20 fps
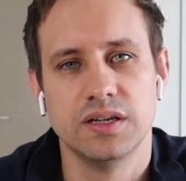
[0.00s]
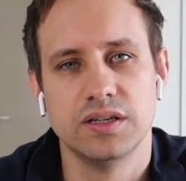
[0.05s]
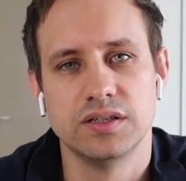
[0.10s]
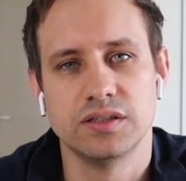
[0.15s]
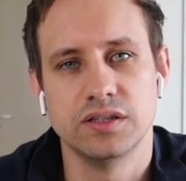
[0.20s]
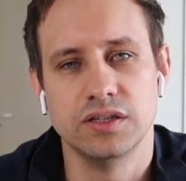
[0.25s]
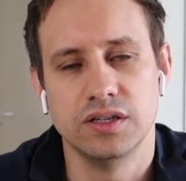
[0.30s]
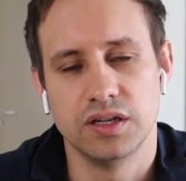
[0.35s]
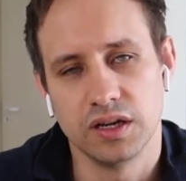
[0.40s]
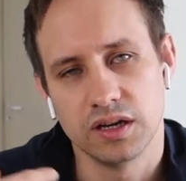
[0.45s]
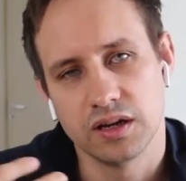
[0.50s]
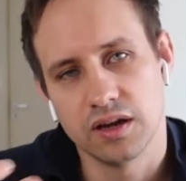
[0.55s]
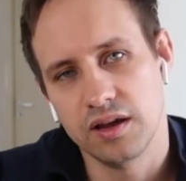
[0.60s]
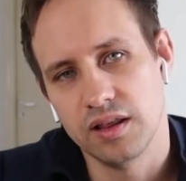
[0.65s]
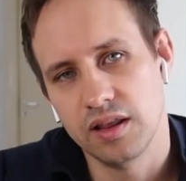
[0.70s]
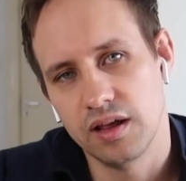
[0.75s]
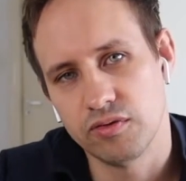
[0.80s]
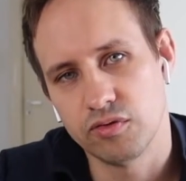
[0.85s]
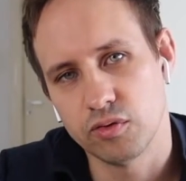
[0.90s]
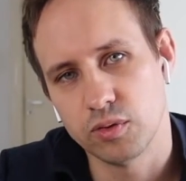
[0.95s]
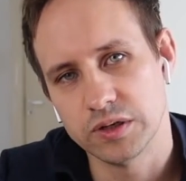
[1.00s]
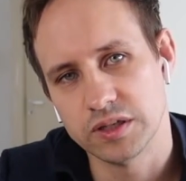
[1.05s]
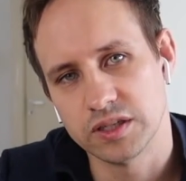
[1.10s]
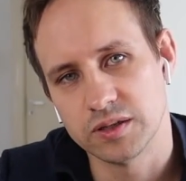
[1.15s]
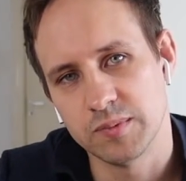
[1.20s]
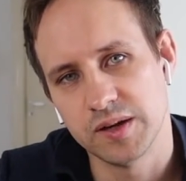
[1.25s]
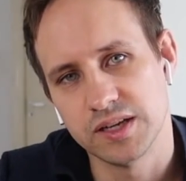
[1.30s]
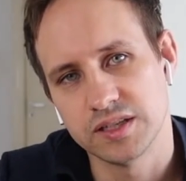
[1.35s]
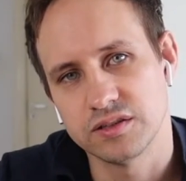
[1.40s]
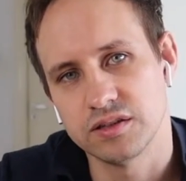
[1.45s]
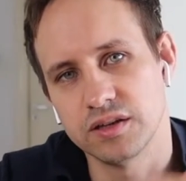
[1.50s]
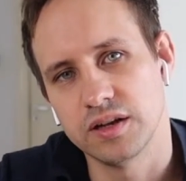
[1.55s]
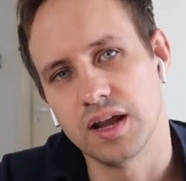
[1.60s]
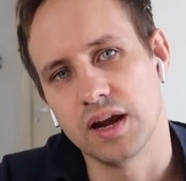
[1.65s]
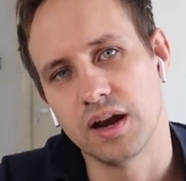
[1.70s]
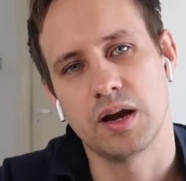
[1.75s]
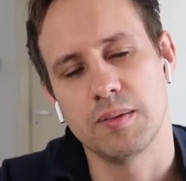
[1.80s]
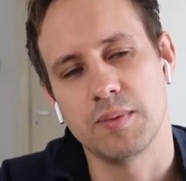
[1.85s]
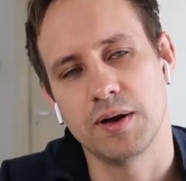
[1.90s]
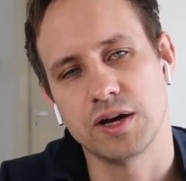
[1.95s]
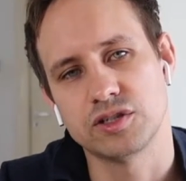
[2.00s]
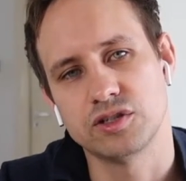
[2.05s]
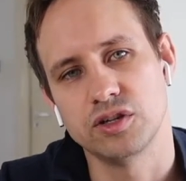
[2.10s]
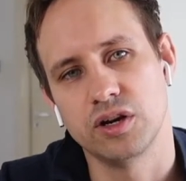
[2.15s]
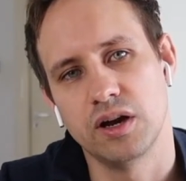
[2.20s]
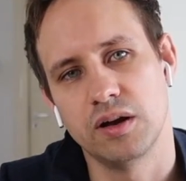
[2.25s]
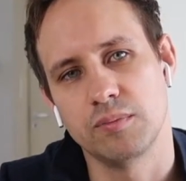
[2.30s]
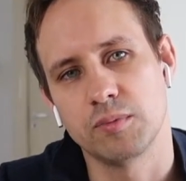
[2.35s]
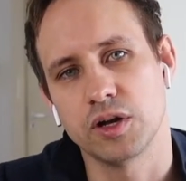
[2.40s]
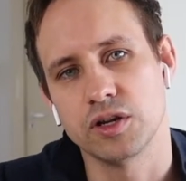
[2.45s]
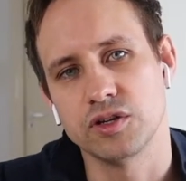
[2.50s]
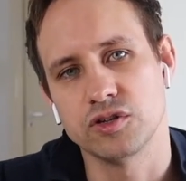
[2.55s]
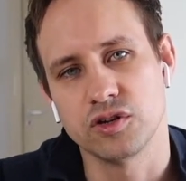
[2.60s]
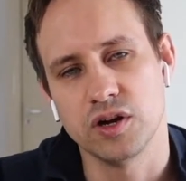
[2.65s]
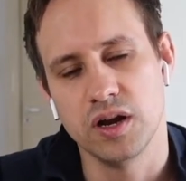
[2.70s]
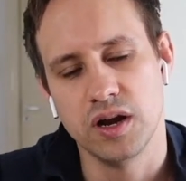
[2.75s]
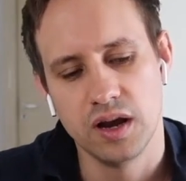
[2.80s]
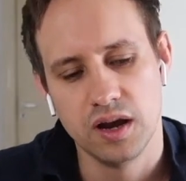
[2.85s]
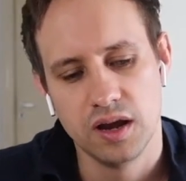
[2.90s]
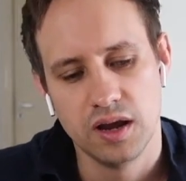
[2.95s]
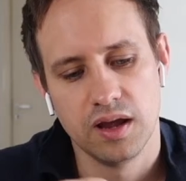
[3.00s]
So you can go there for one semester and then go back to your home country.